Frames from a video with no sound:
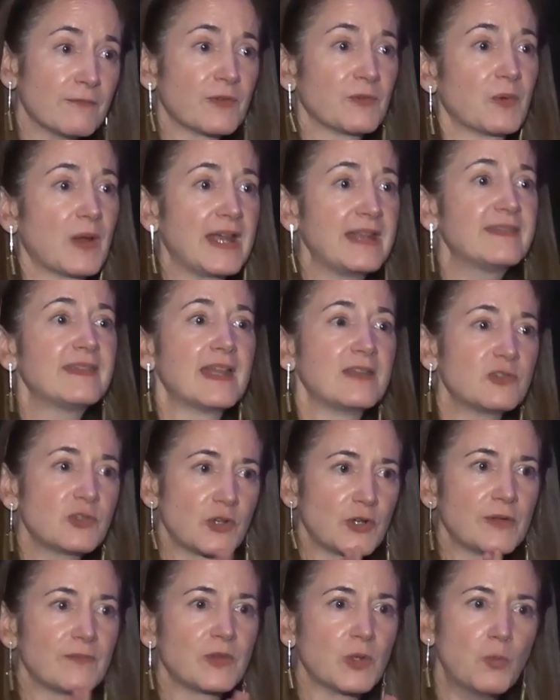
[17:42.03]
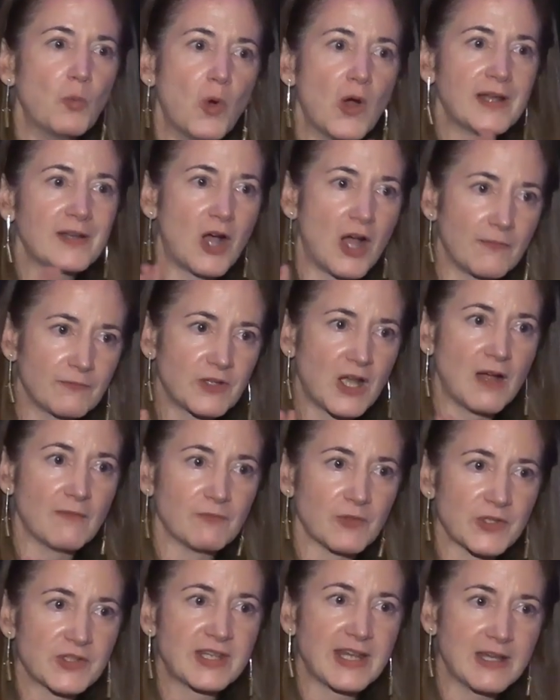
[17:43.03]
right, than sort of the one-off
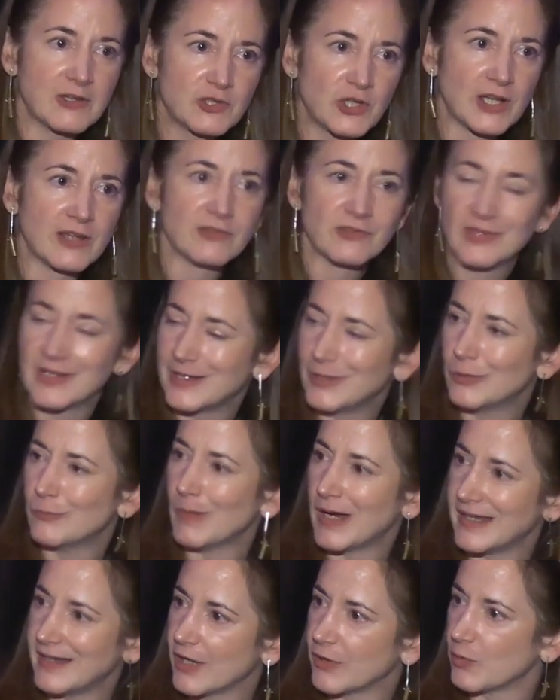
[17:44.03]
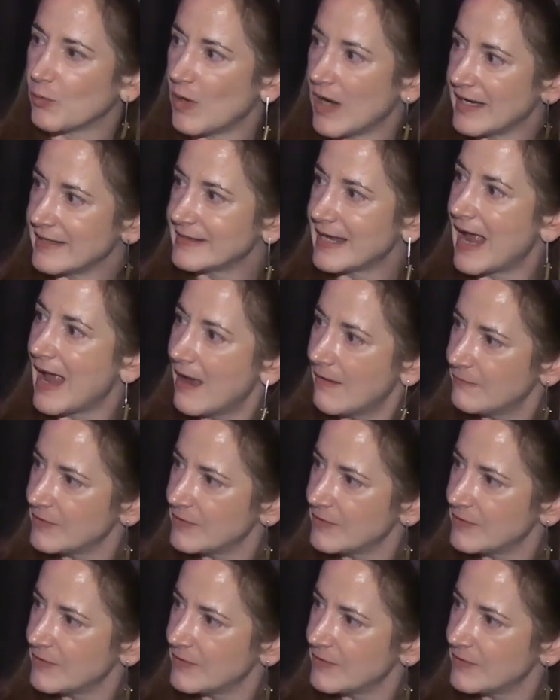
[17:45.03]
conversations that you might otherwise have,